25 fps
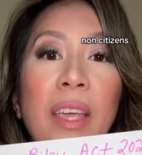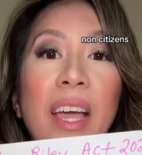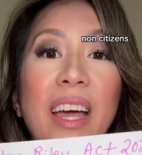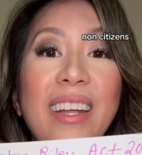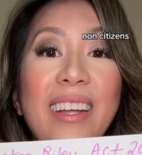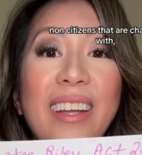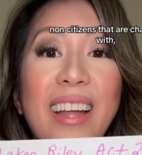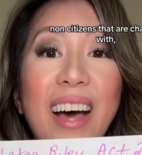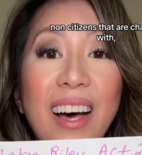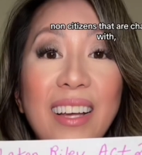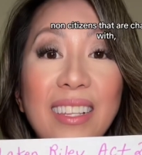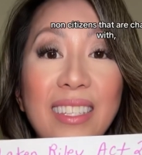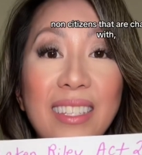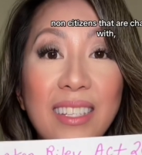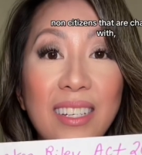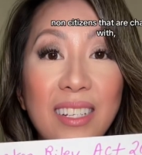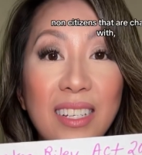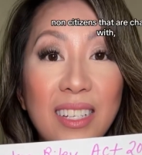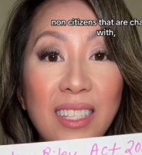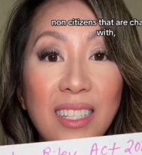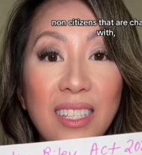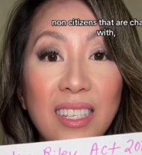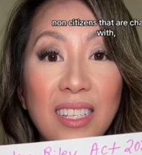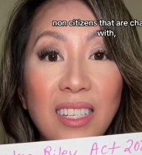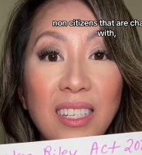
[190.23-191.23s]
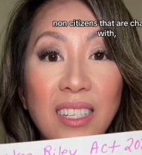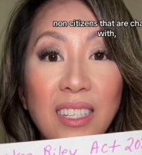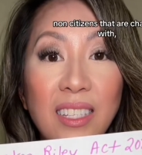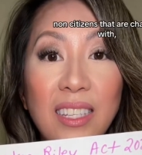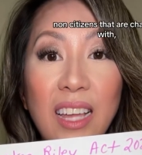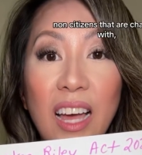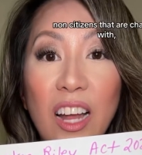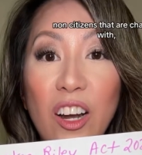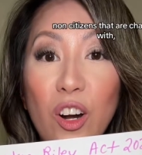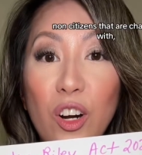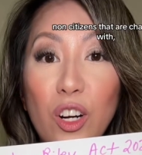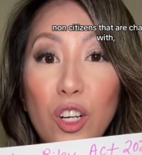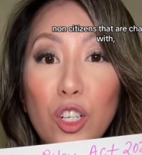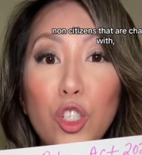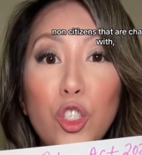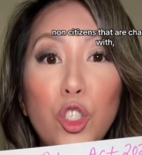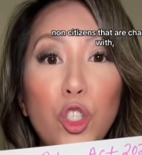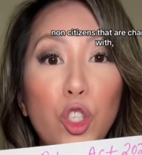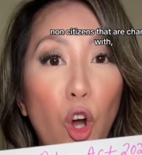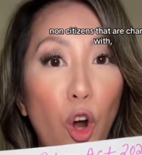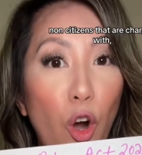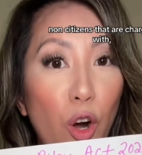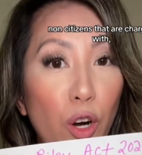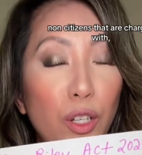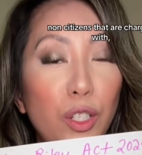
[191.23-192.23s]
Non-citizens that are
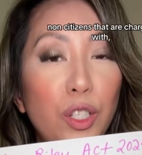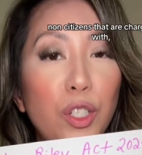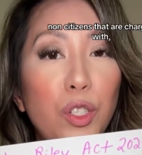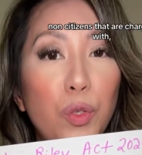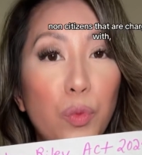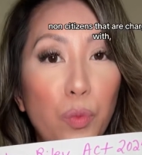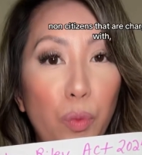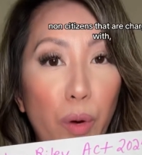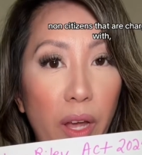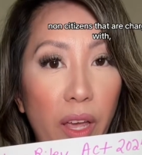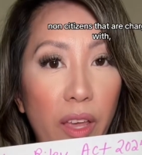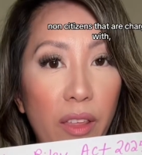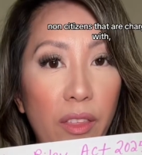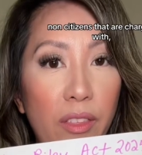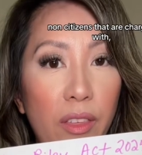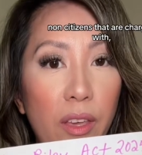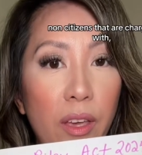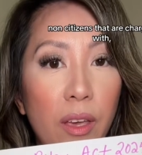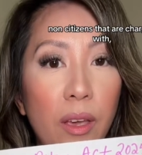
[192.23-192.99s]
charged with,